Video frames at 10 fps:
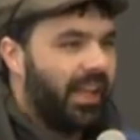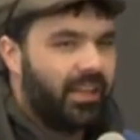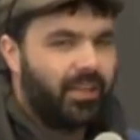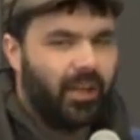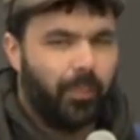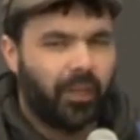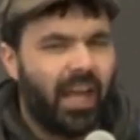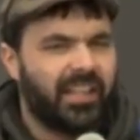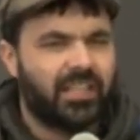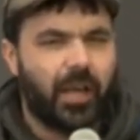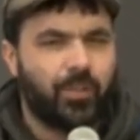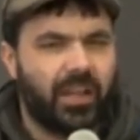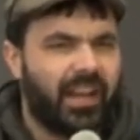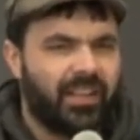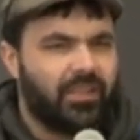like applied
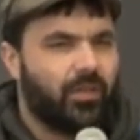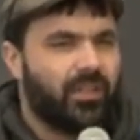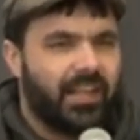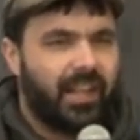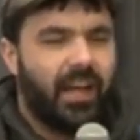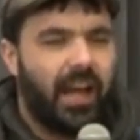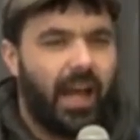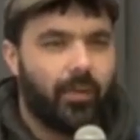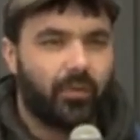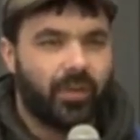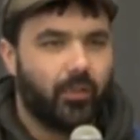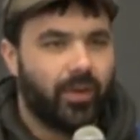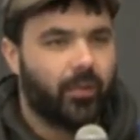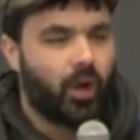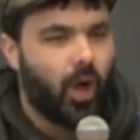cybernetics. So it's like a hybrid
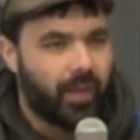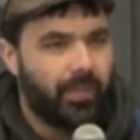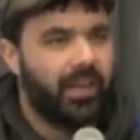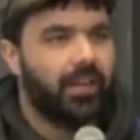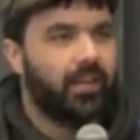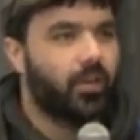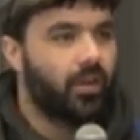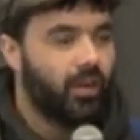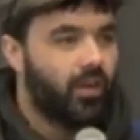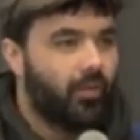where we're automating or